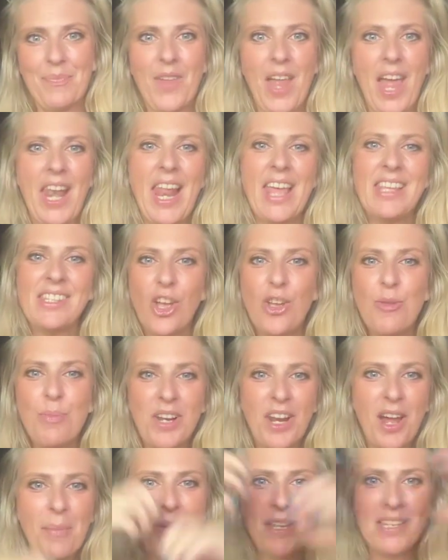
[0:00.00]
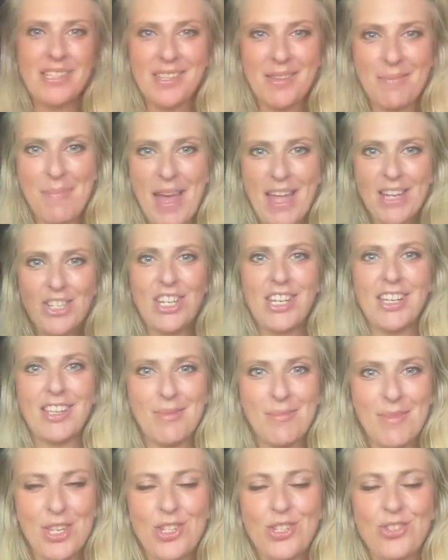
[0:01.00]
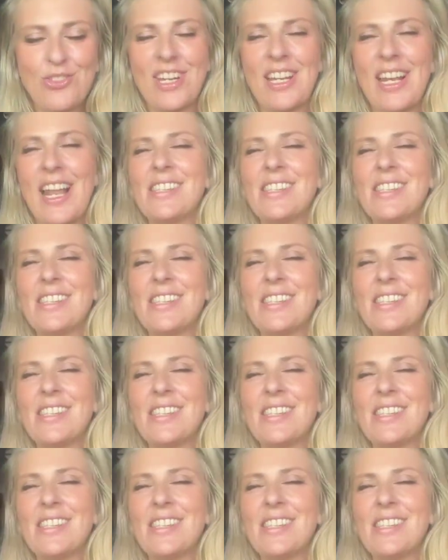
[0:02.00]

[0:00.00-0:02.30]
Like, let's open up into the magic and the mystery.